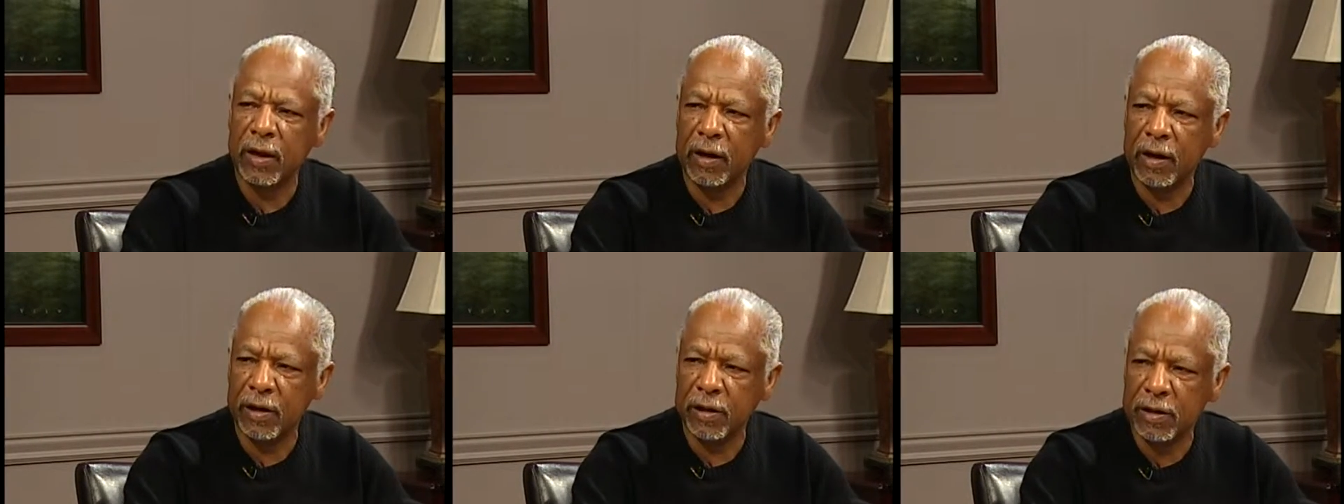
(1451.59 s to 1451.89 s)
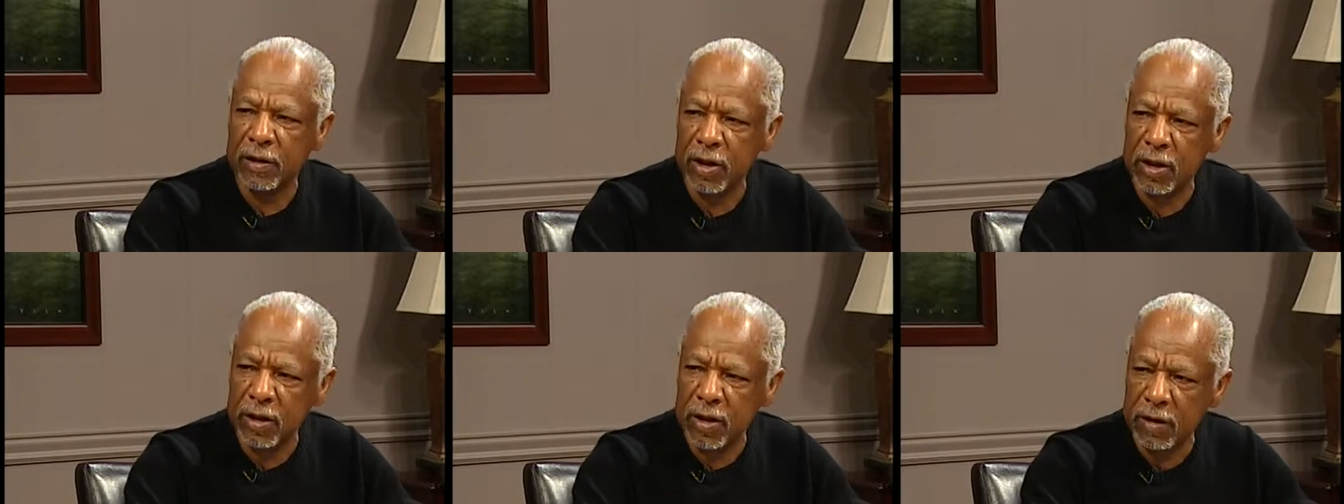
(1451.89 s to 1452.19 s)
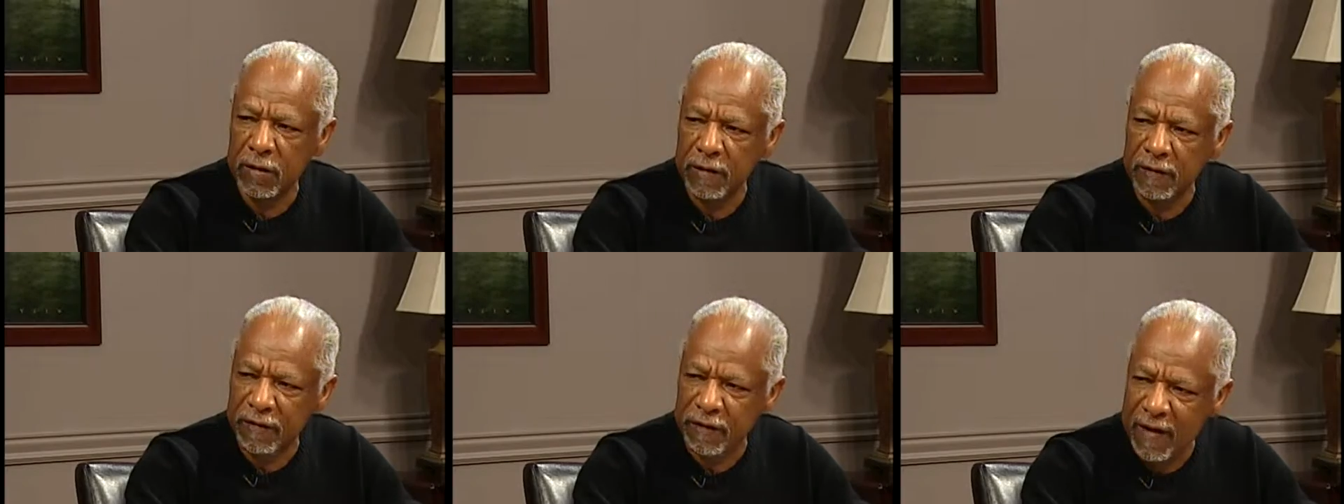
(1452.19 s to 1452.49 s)
continue
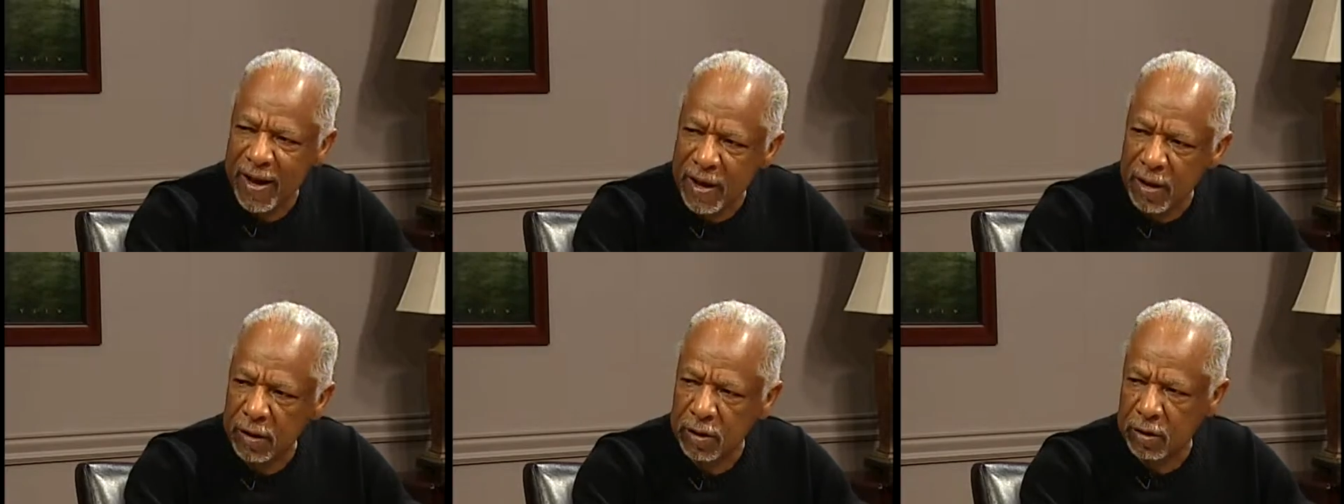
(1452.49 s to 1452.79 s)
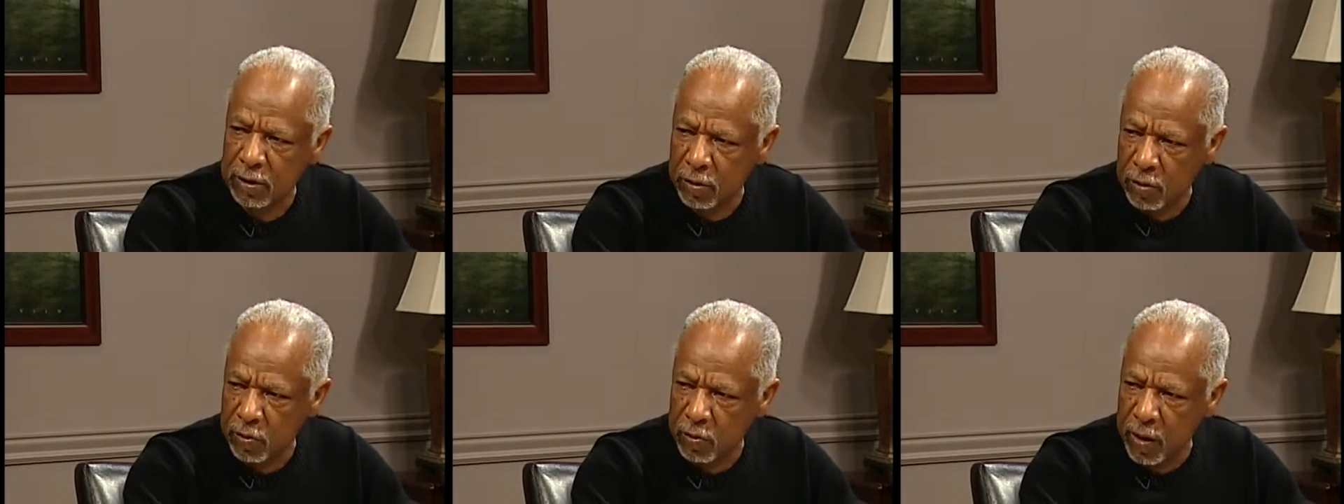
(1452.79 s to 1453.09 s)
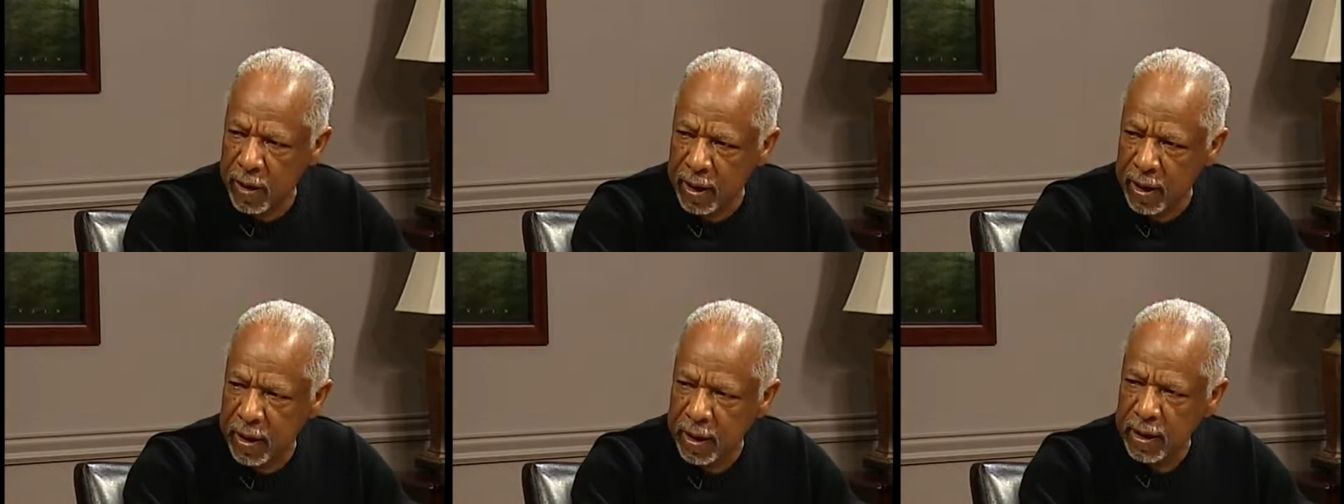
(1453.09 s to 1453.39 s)
to follow the
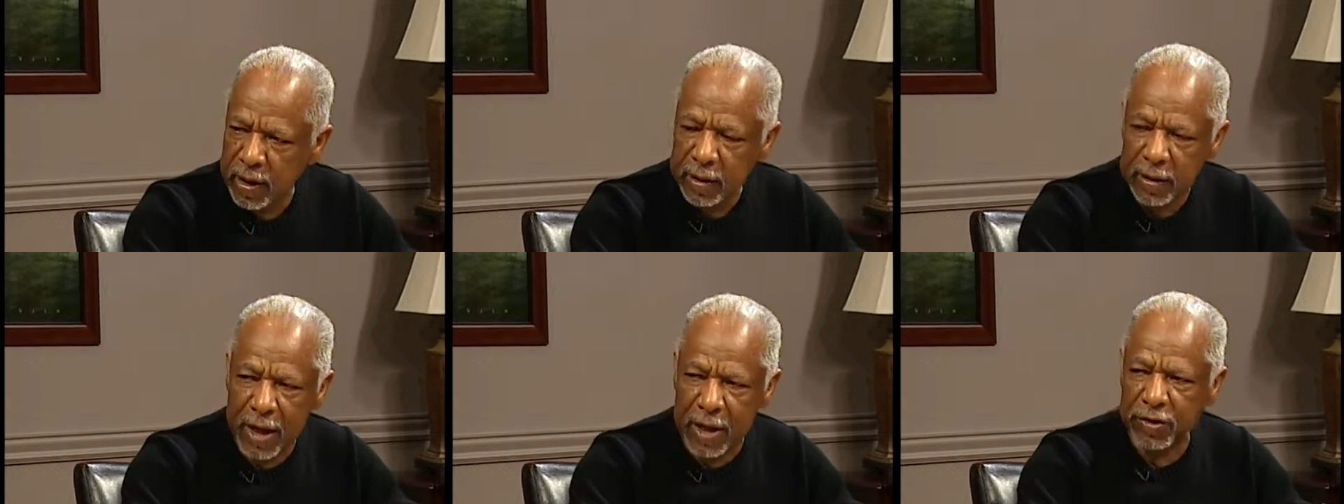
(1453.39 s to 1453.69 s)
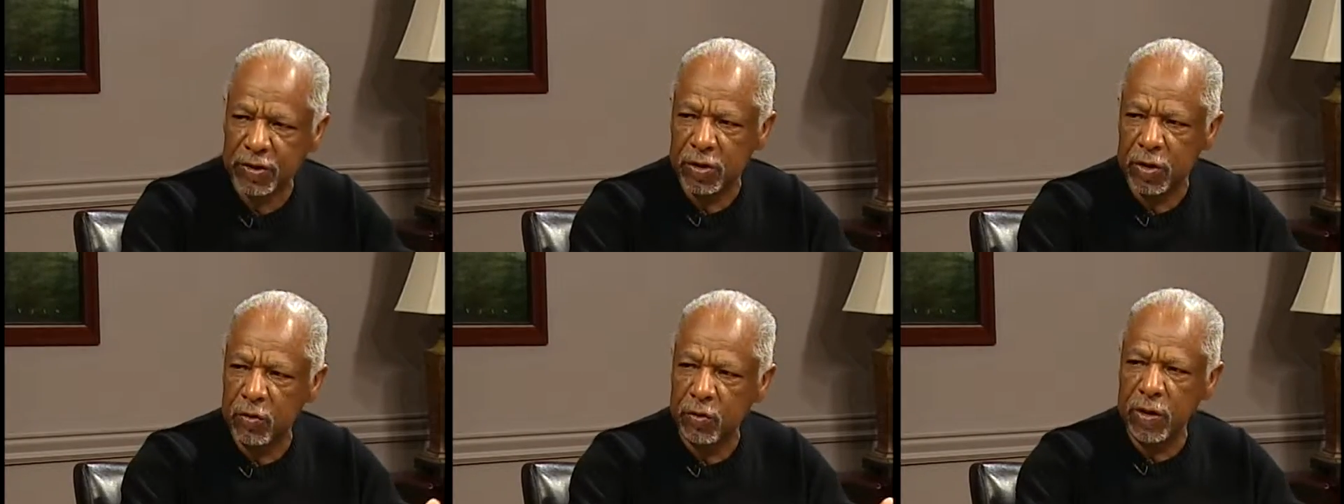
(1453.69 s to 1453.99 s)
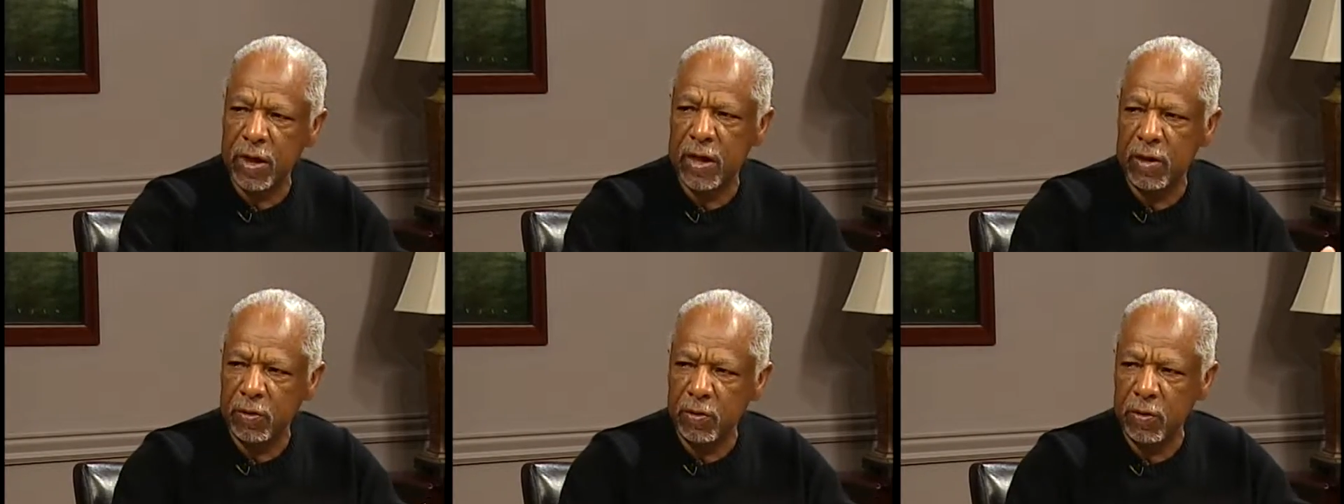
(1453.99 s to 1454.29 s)
way. That's yes. the
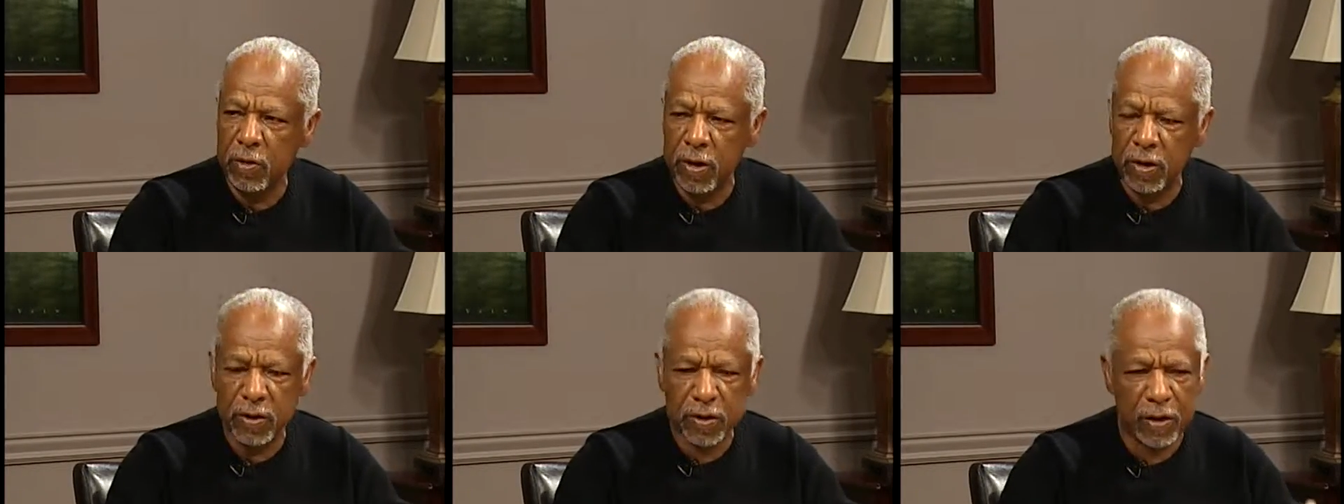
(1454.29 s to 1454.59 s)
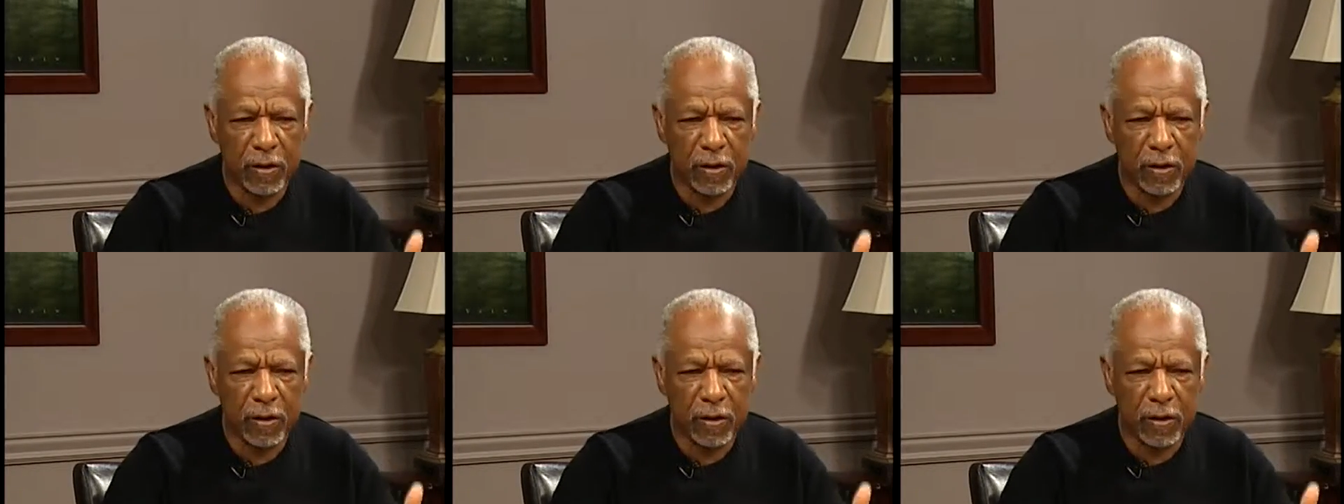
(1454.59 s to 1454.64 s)
way it works.